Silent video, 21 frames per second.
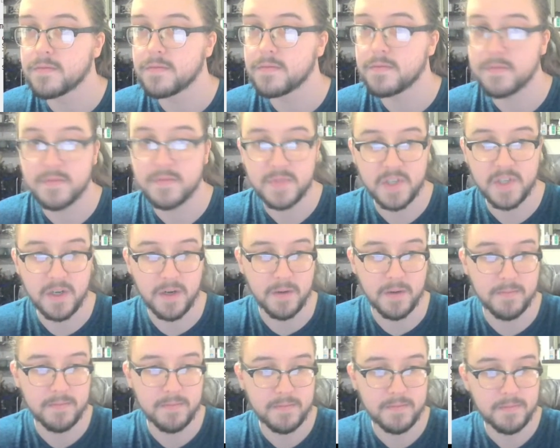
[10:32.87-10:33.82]

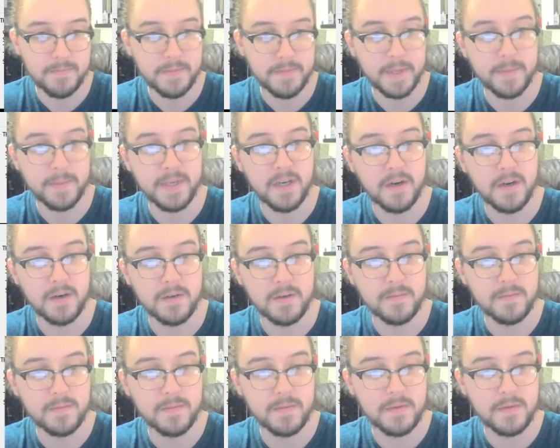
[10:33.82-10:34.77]
So maybe I'll
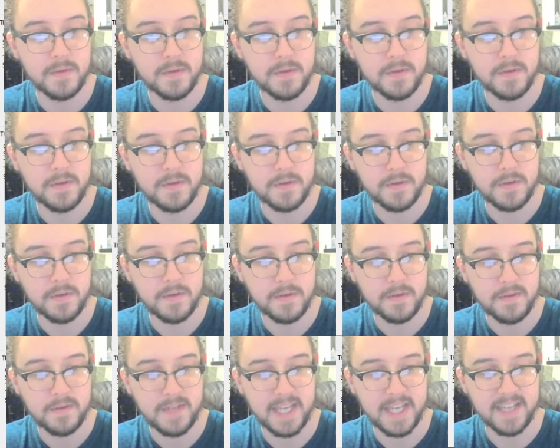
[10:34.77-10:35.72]

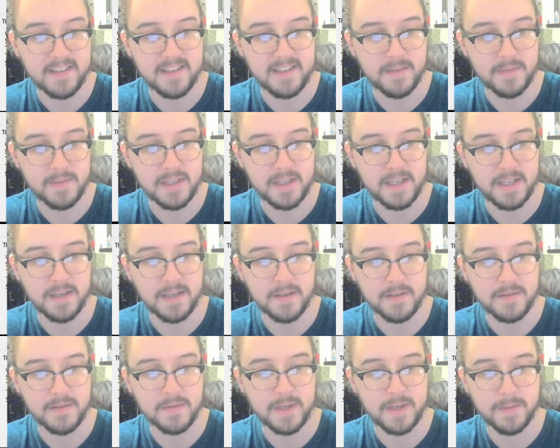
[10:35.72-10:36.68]
add something
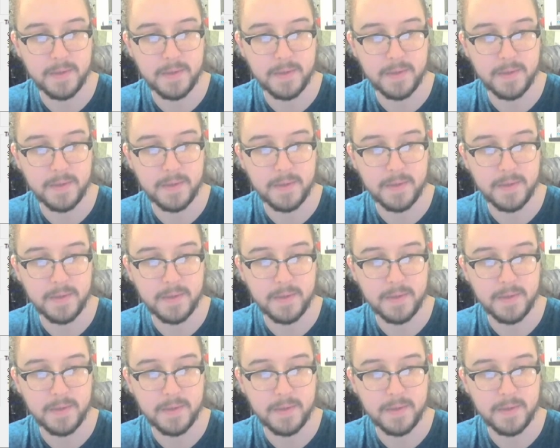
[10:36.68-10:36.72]
else, right?